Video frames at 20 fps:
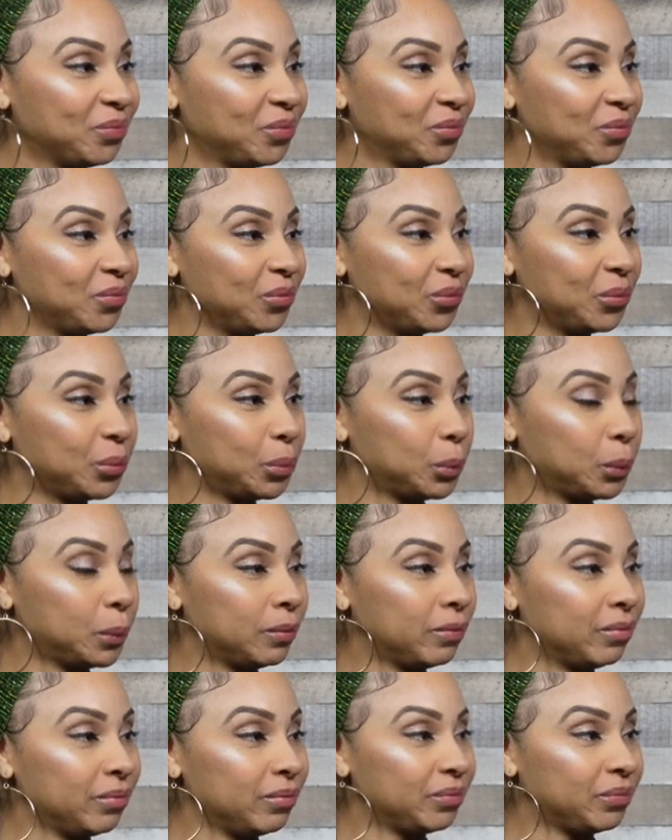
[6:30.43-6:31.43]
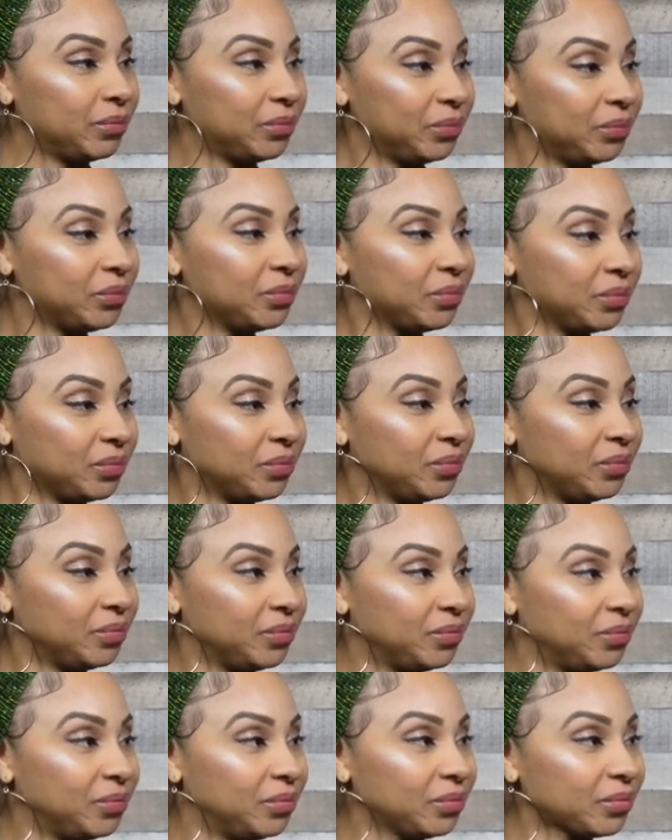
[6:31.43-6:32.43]

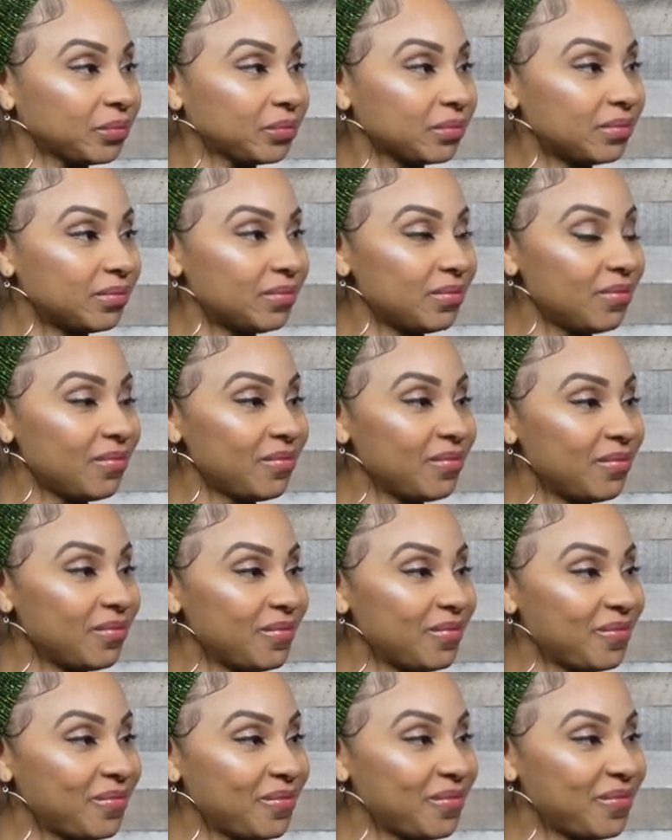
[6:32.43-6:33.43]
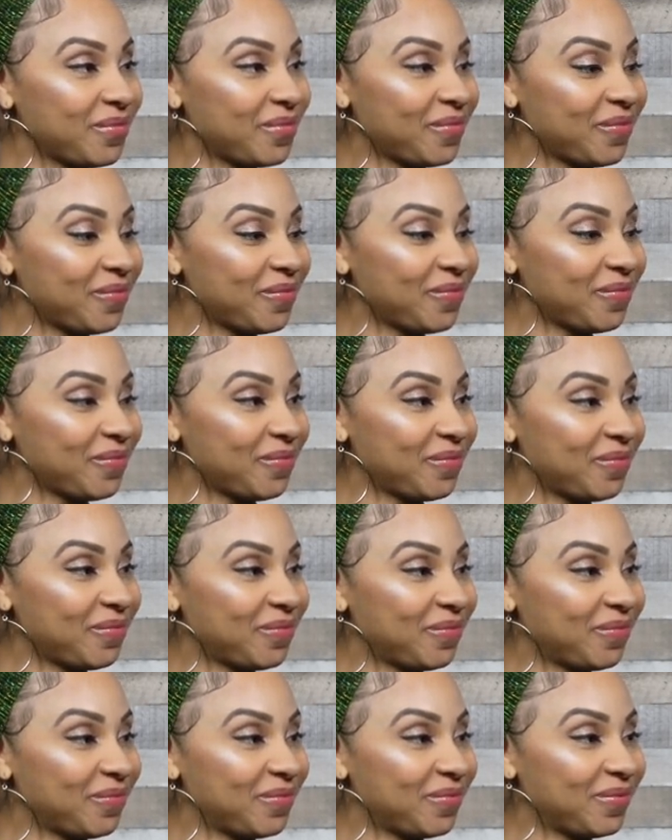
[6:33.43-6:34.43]

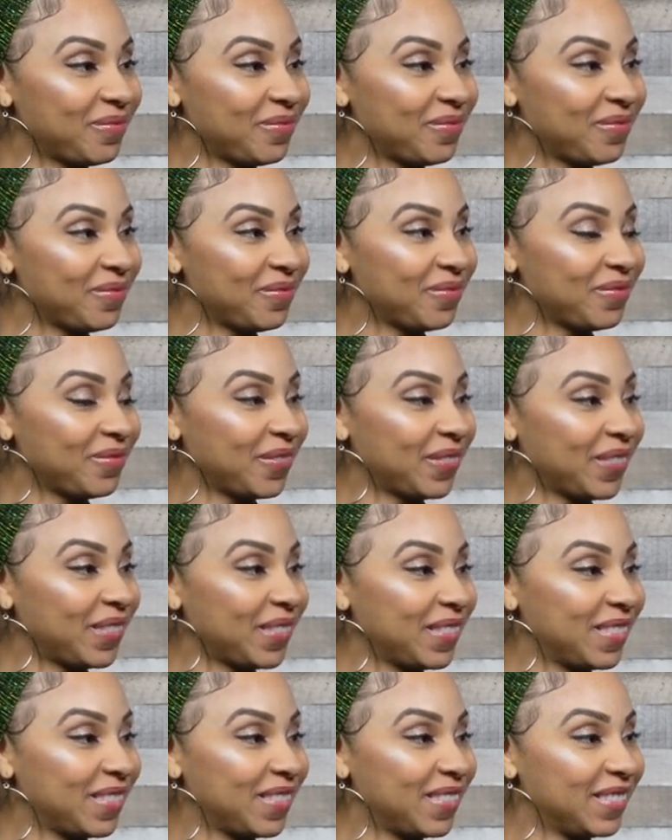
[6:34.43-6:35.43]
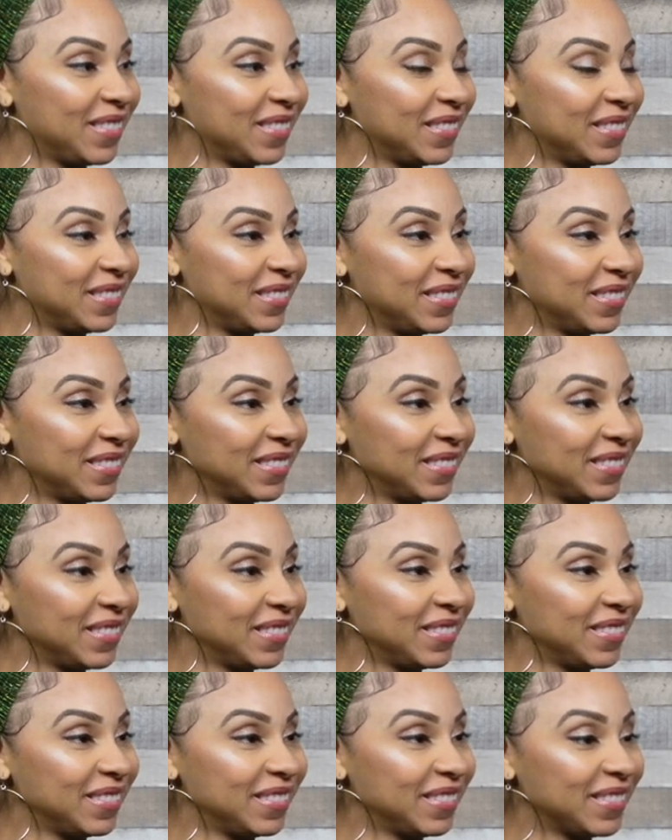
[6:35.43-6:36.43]

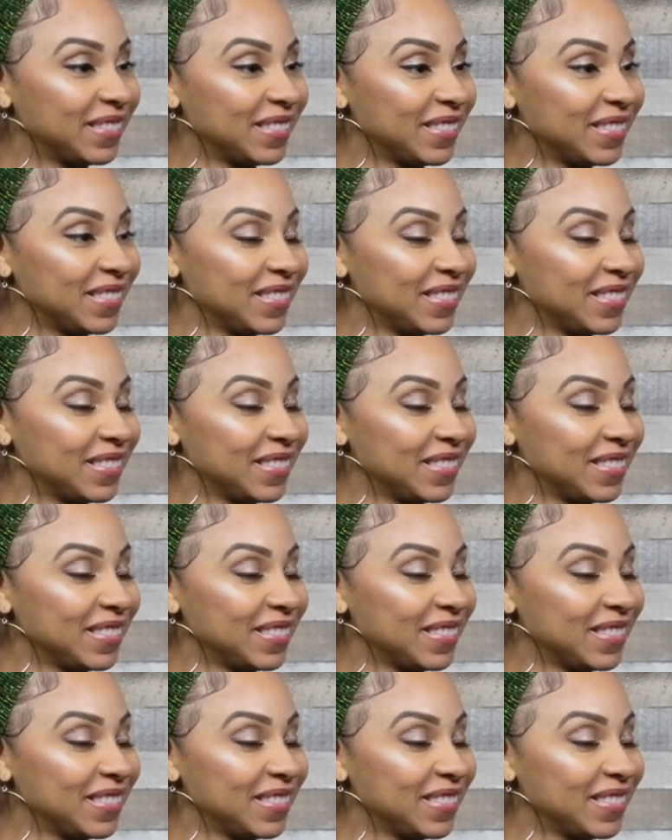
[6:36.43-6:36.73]
This person isn't speaking.